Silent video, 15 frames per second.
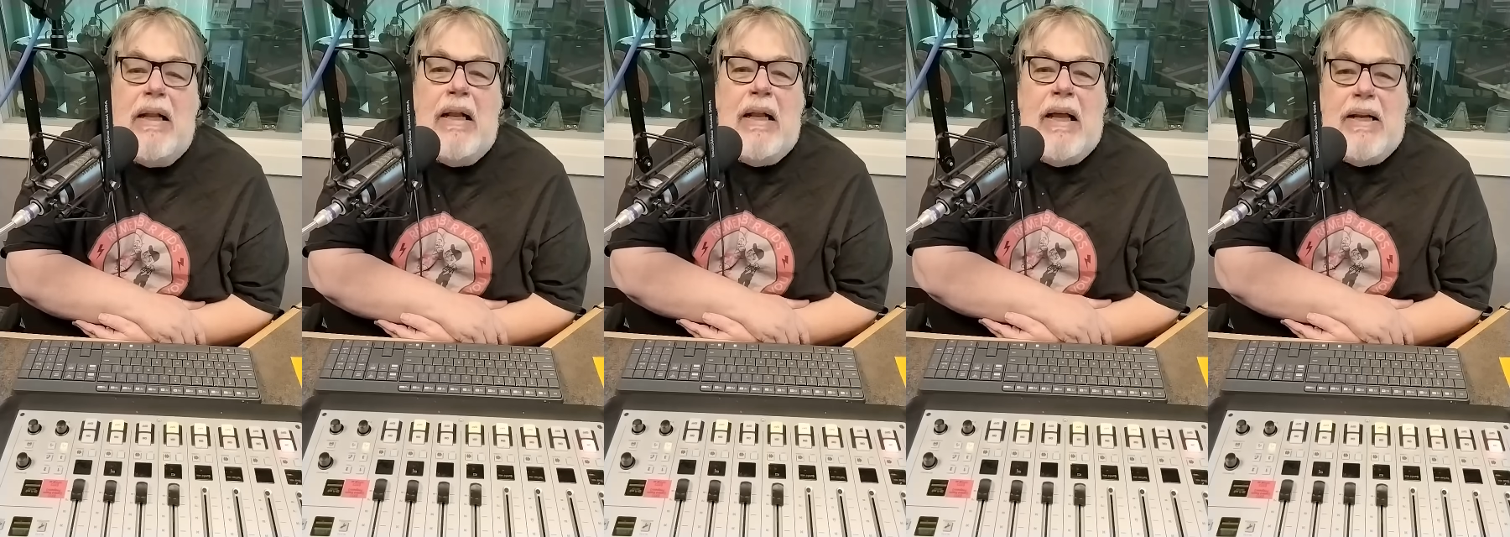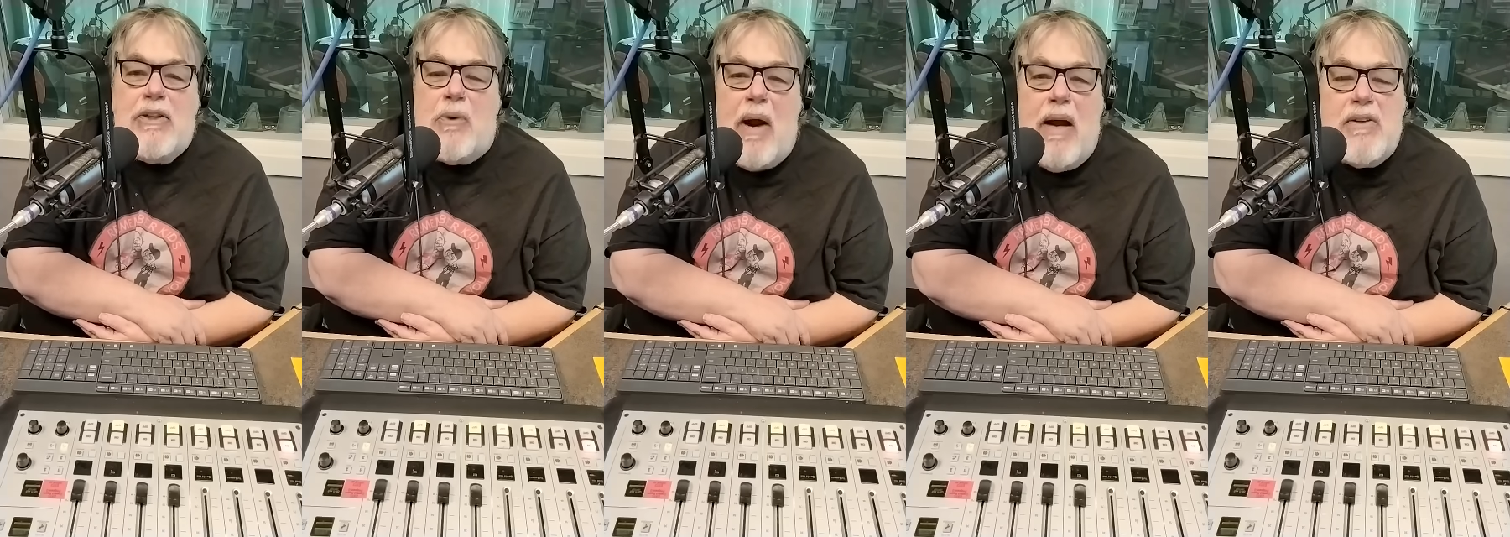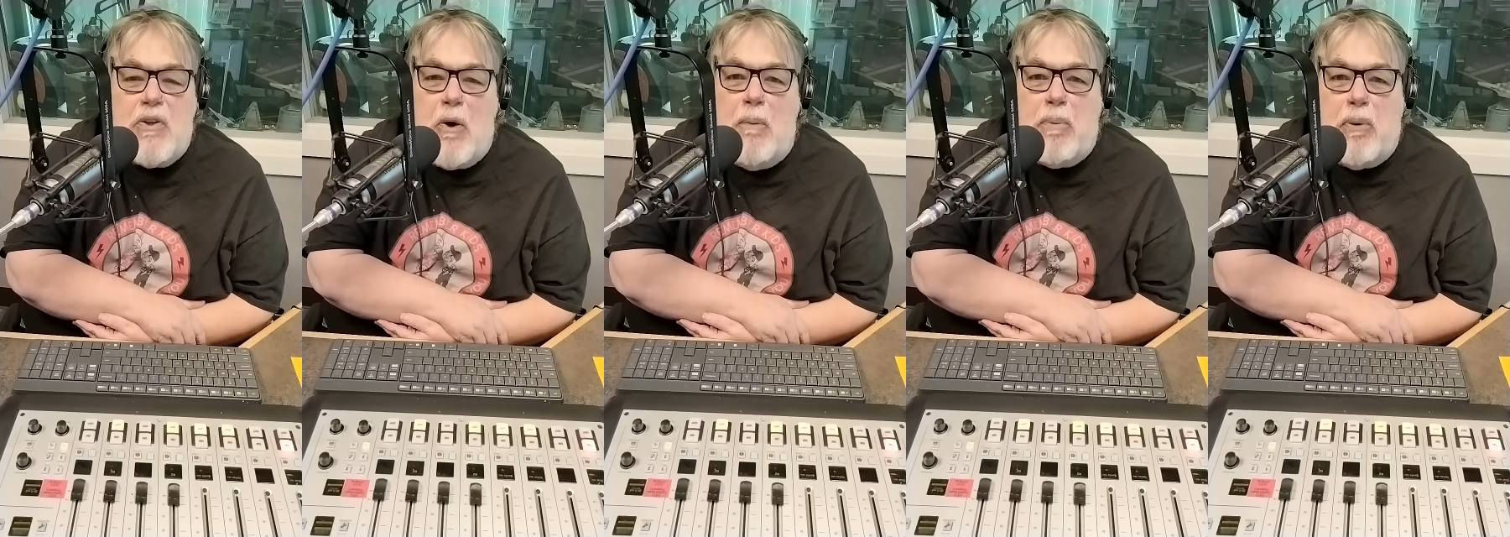It's
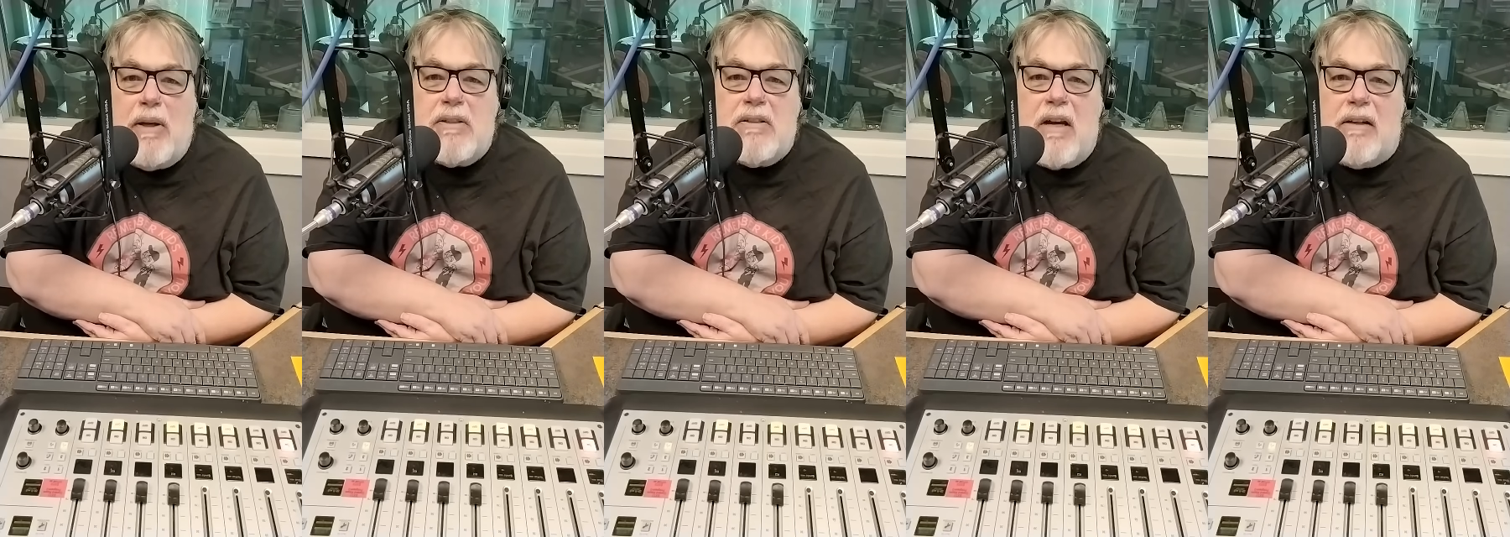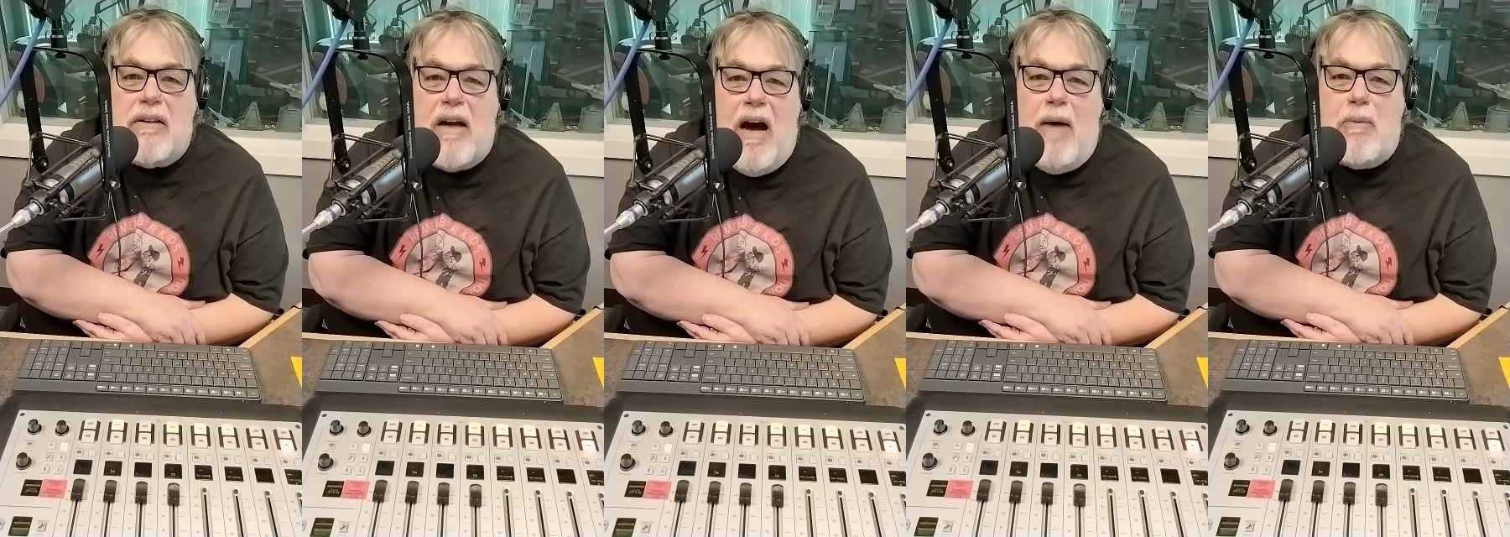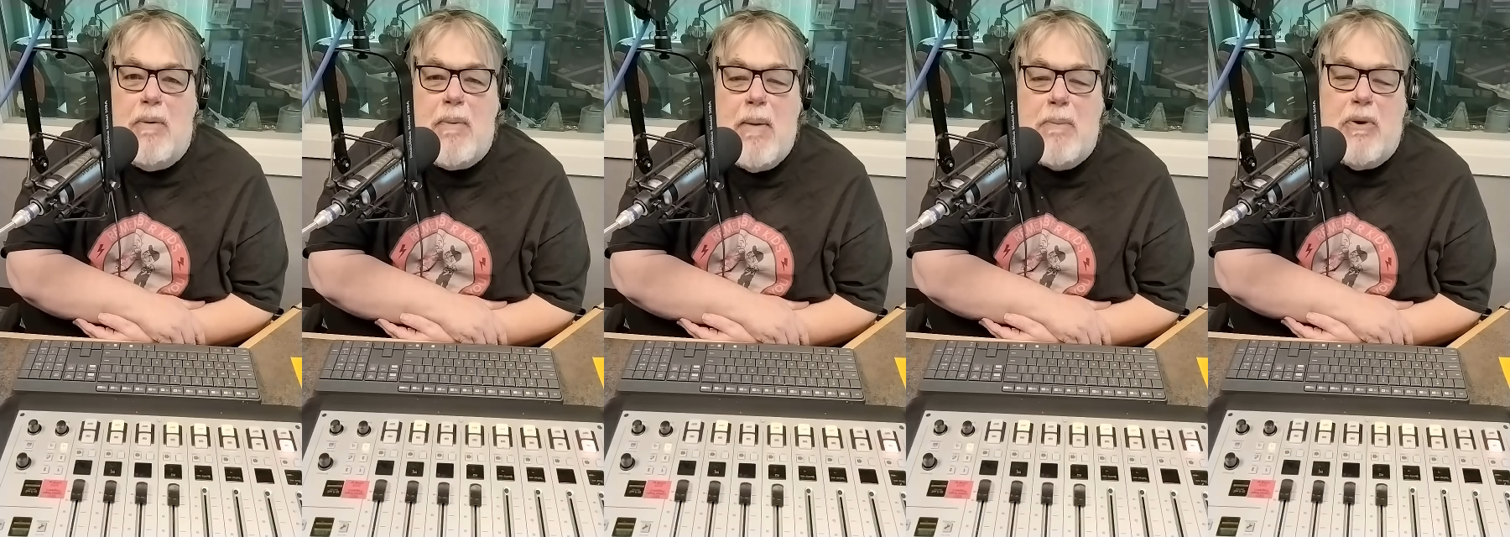GroundZeroPlus.com.
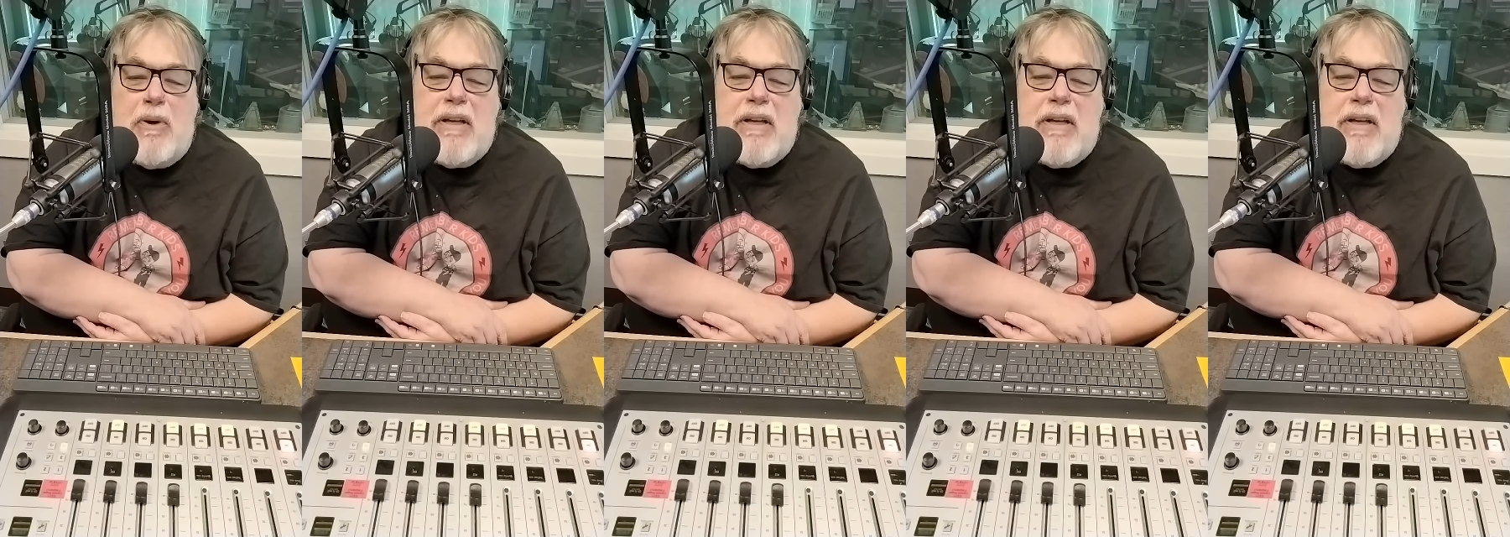Remember,